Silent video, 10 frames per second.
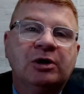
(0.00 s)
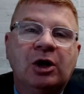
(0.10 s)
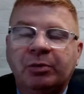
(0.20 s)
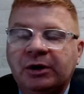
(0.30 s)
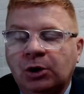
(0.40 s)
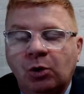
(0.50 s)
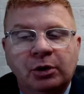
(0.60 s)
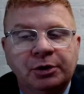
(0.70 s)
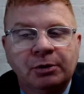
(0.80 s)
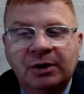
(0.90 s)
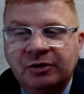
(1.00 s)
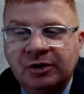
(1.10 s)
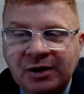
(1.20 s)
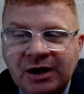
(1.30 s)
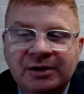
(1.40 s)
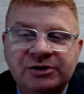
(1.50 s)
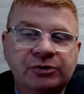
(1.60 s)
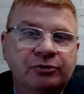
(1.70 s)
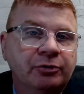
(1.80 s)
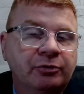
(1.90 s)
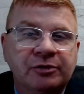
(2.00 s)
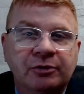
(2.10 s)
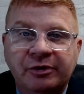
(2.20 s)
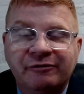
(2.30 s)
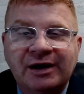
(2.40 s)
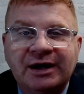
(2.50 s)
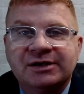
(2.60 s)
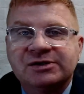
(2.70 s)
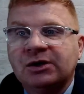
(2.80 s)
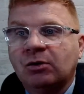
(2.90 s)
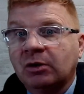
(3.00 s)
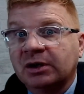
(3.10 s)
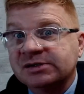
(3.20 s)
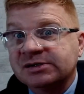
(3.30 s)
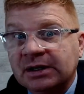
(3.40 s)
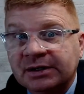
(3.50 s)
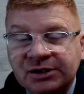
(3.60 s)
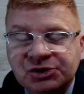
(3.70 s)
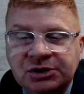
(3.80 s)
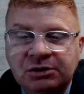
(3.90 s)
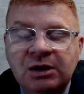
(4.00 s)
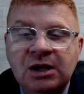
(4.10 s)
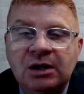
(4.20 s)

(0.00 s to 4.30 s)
helping lower your monthly payments through either refinancing or consolidation.